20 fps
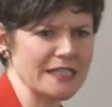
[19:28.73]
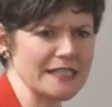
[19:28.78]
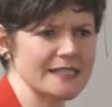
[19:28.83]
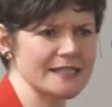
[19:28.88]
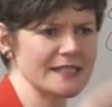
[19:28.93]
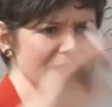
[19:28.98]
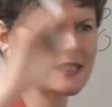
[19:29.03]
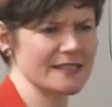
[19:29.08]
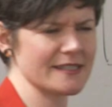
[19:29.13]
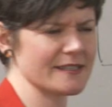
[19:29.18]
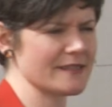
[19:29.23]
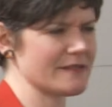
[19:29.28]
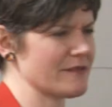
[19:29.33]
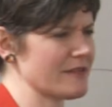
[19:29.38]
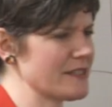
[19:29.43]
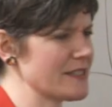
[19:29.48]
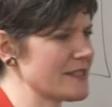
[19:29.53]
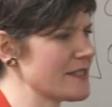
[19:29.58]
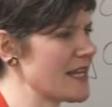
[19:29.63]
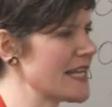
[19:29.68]
It's, it's
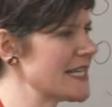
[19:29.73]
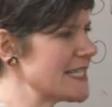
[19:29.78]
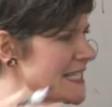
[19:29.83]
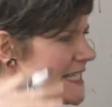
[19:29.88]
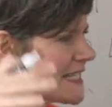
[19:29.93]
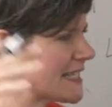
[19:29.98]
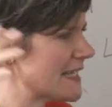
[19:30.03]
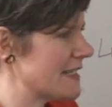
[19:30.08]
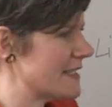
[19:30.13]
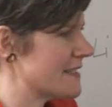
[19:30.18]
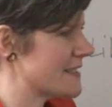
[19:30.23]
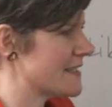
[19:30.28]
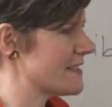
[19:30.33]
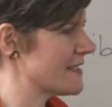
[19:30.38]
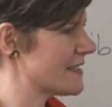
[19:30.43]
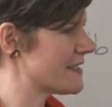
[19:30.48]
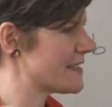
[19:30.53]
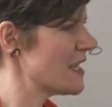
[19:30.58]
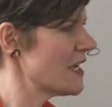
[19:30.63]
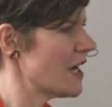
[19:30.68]
this idea, it's
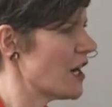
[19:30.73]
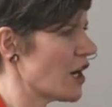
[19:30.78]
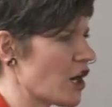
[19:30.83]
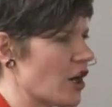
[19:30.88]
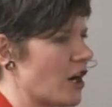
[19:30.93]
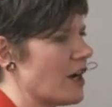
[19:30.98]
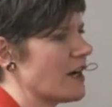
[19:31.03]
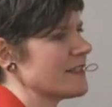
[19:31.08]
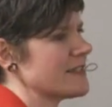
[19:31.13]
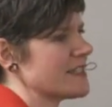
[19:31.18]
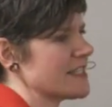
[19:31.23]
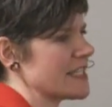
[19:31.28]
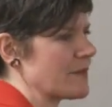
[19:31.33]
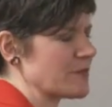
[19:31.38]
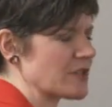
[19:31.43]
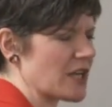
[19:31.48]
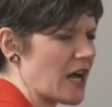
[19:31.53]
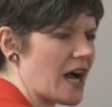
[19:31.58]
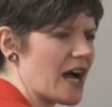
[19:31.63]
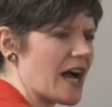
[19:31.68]
this
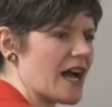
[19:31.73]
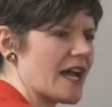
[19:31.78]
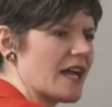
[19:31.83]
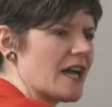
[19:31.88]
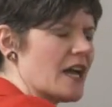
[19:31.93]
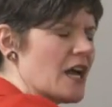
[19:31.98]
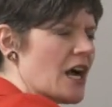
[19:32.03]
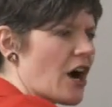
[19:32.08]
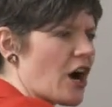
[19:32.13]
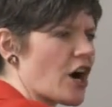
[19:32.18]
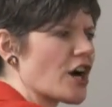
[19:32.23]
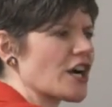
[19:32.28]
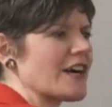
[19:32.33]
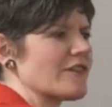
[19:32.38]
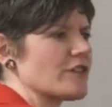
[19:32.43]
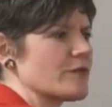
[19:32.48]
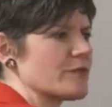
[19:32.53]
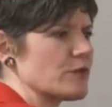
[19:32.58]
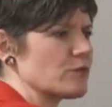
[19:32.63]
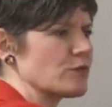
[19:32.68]
concept. I, our
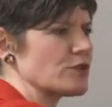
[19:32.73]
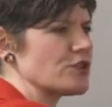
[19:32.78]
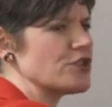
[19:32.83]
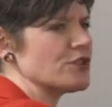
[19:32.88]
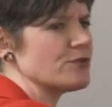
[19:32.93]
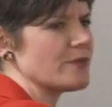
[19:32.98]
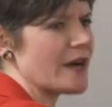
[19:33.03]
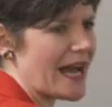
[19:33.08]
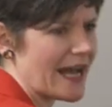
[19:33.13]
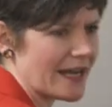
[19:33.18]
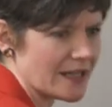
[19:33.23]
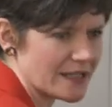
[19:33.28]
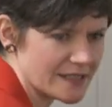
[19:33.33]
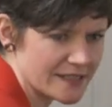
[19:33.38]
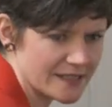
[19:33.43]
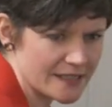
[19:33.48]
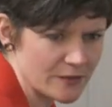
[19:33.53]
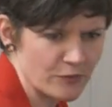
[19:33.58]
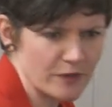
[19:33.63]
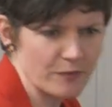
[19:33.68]
government will do
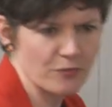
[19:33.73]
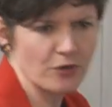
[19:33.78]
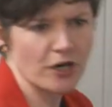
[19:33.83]
X and we